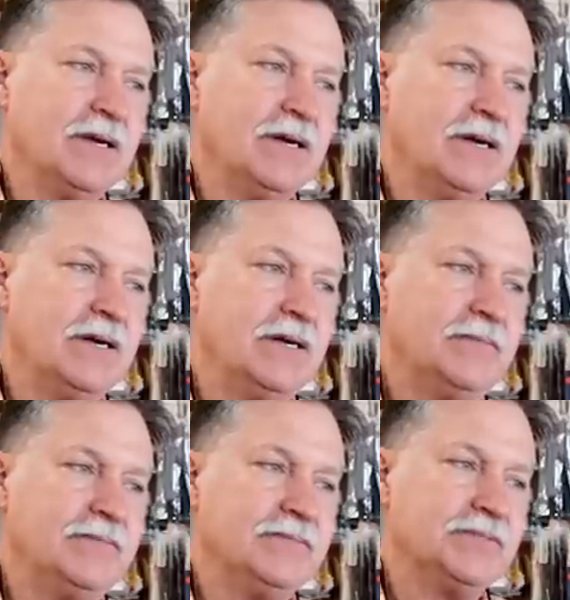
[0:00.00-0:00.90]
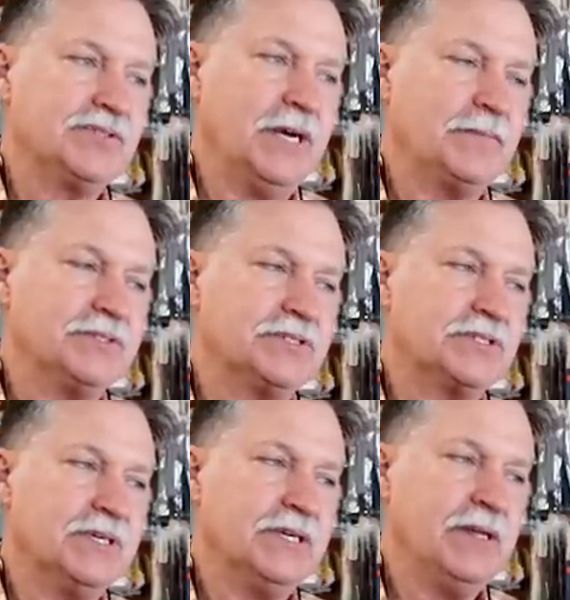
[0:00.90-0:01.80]
um, cypress
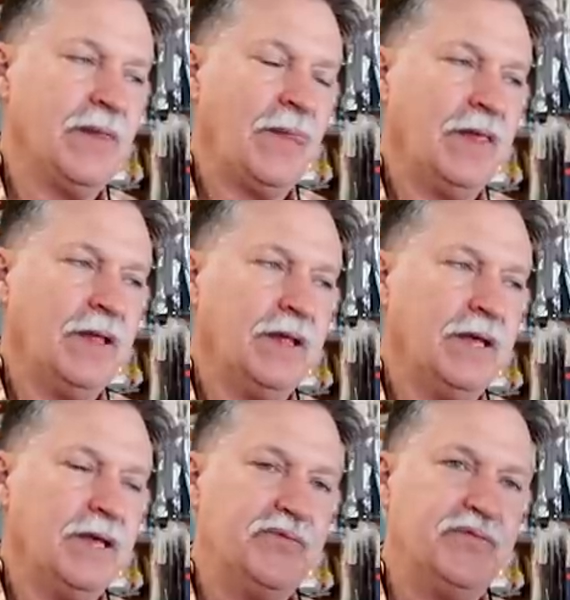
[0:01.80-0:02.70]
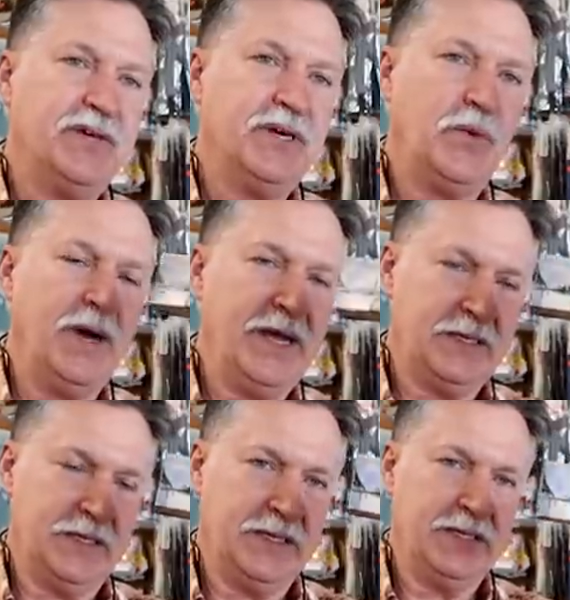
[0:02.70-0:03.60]
tree, and Phil
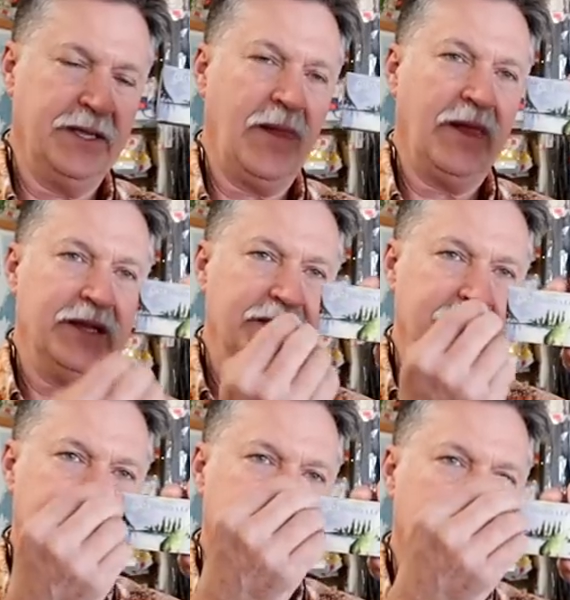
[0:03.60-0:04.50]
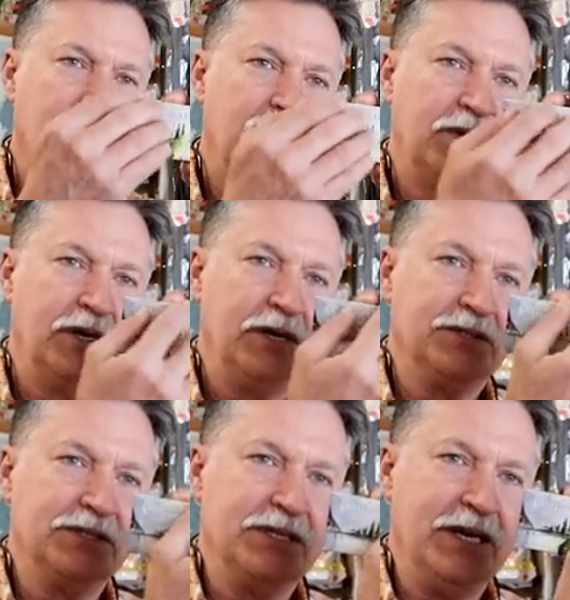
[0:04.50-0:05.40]
Wakely did the overall
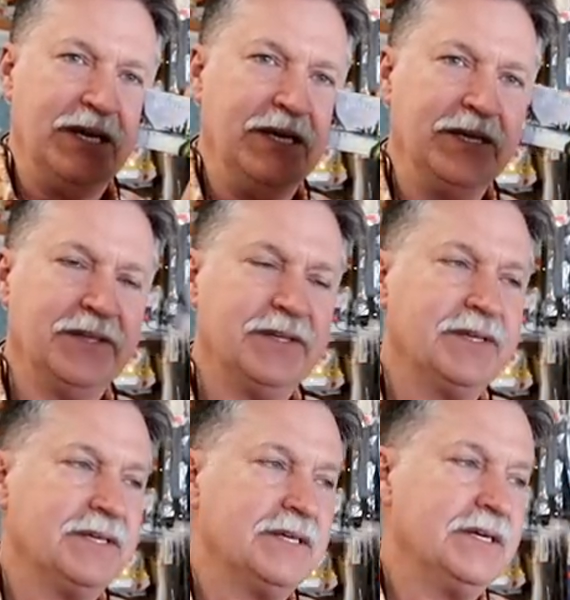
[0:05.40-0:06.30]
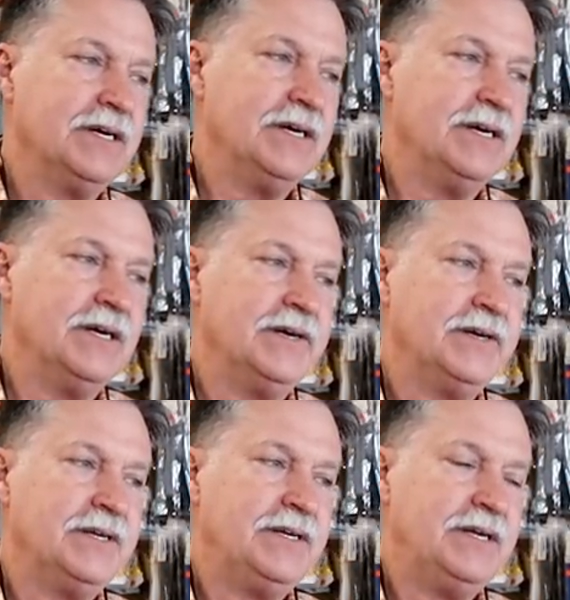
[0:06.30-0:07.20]
design. Uh,
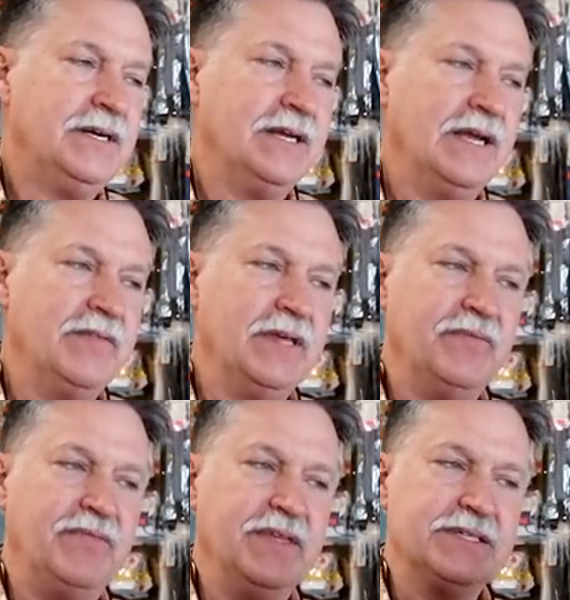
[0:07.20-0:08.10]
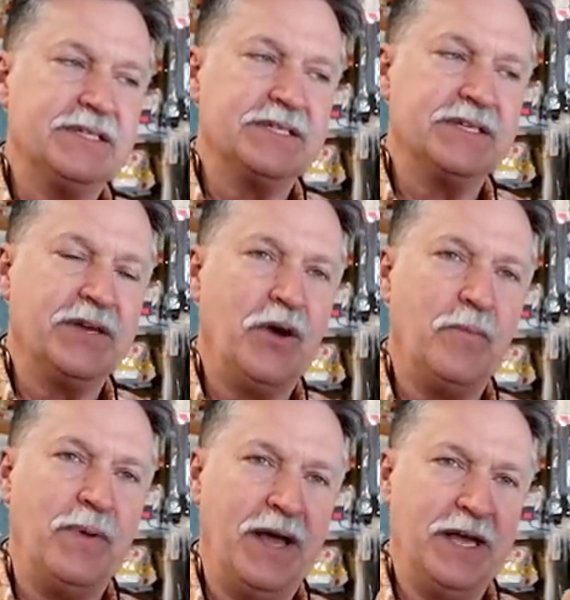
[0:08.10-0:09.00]
and then this is an
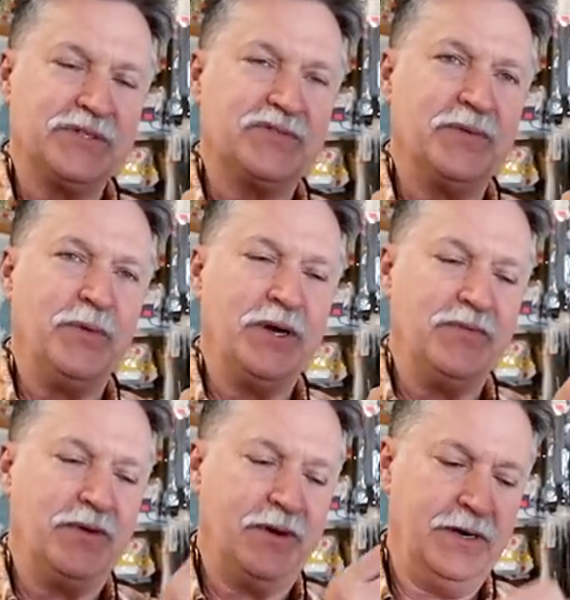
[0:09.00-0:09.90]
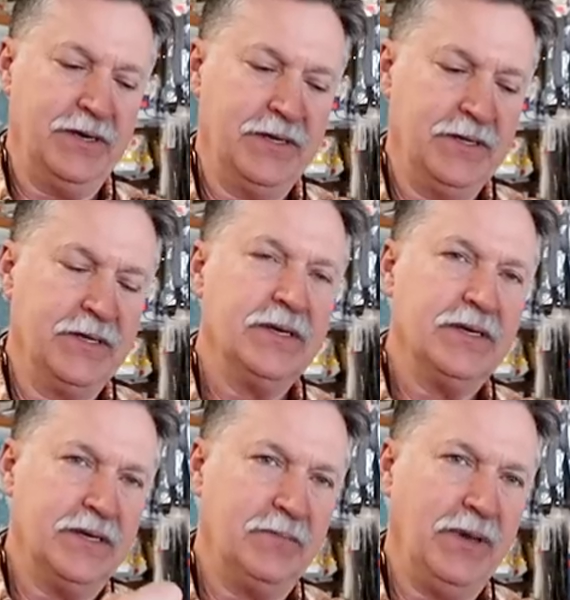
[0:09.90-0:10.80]
old bass from one of our
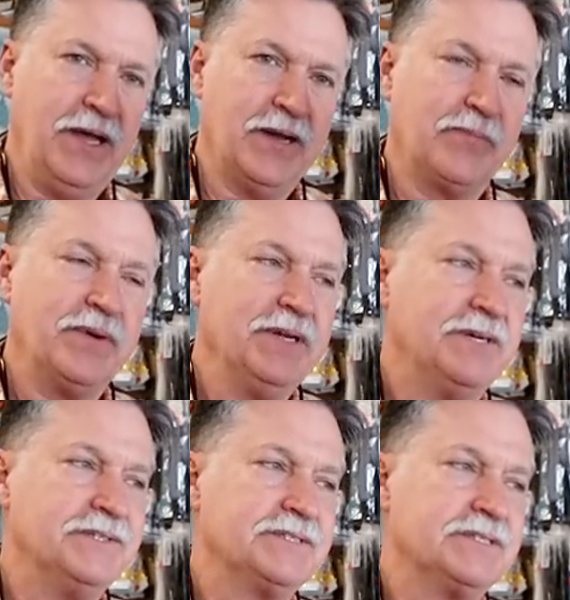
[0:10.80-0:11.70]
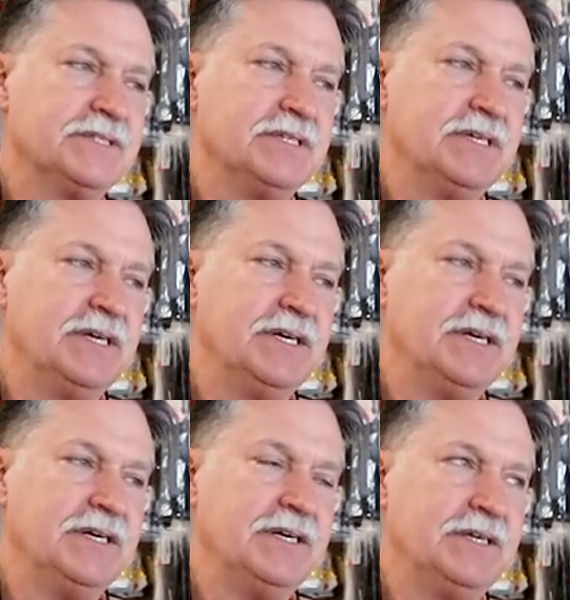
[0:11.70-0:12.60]
uh, block printers
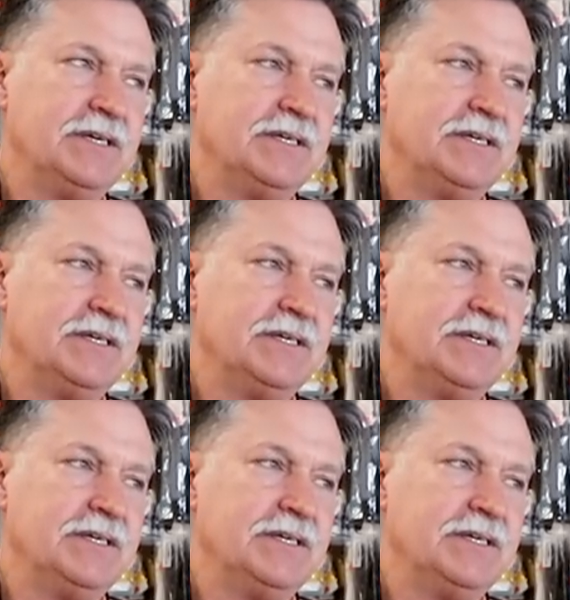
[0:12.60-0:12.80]
uh,